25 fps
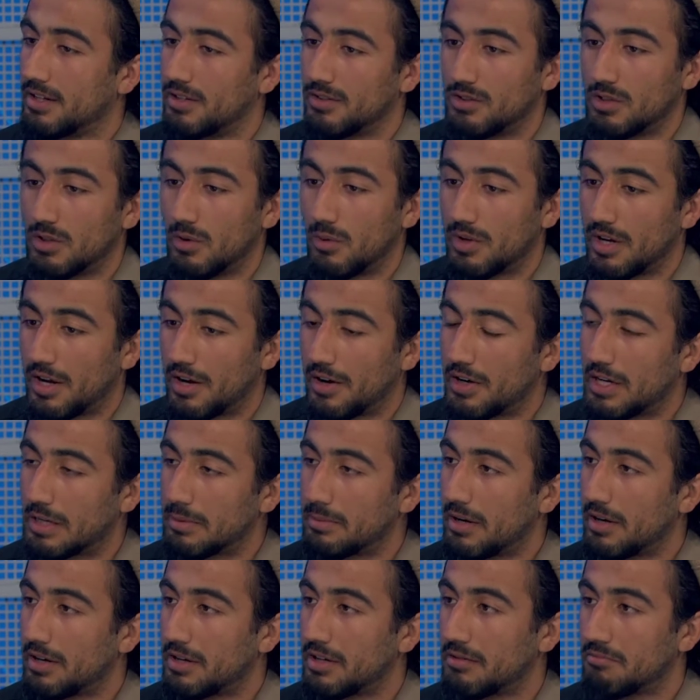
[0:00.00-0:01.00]
And so when I heard
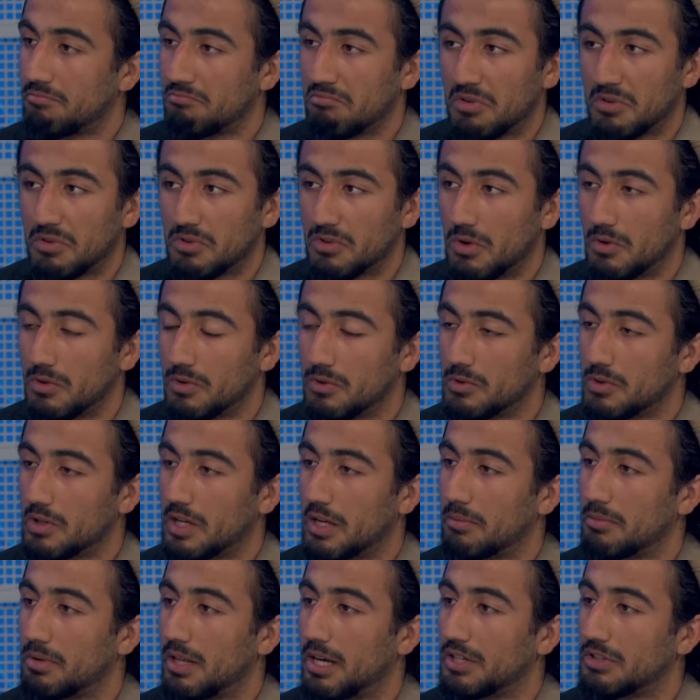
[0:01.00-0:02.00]
about it, it was the only
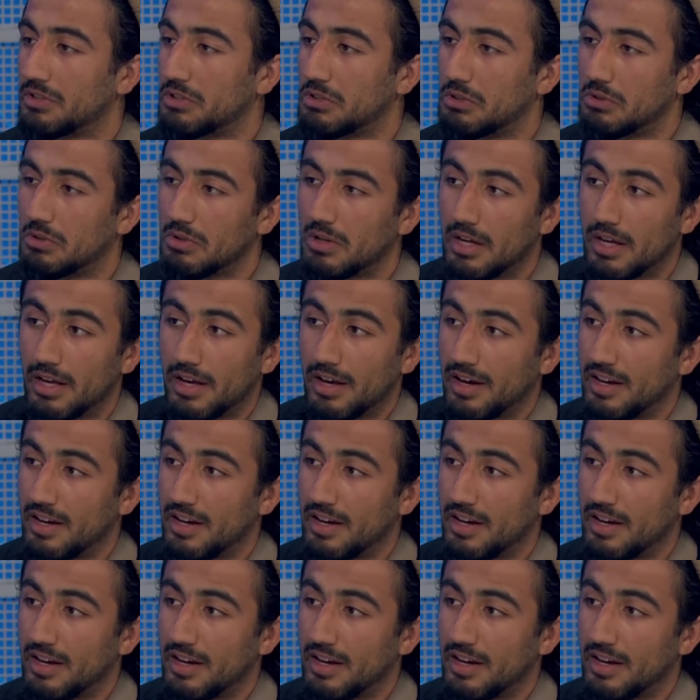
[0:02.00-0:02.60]
school I applied to.